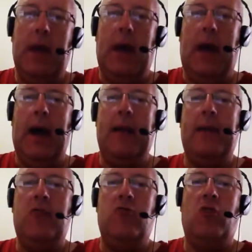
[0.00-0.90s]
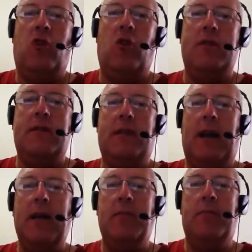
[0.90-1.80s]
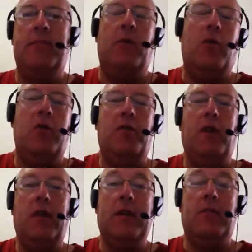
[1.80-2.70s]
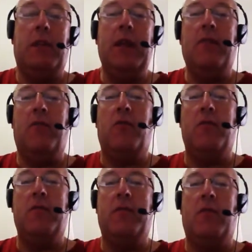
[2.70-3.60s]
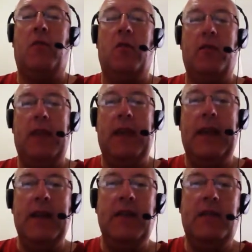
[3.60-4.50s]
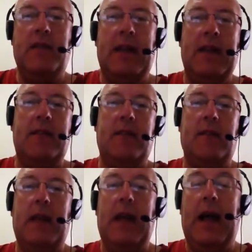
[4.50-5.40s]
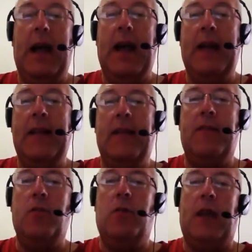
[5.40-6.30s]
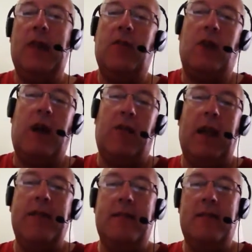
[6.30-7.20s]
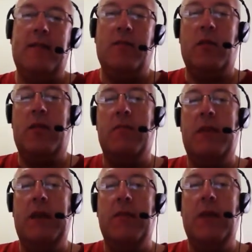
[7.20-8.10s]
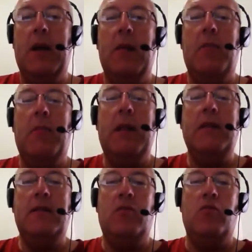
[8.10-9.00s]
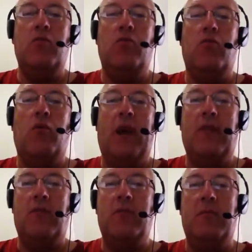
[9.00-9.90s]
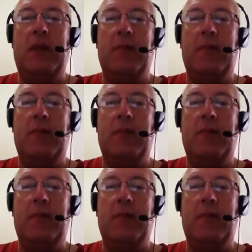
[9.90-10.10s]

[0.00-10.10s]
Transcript: I teach on Skype, on various platforms on the internet, and if you would like to have lessons with me, please do write to me.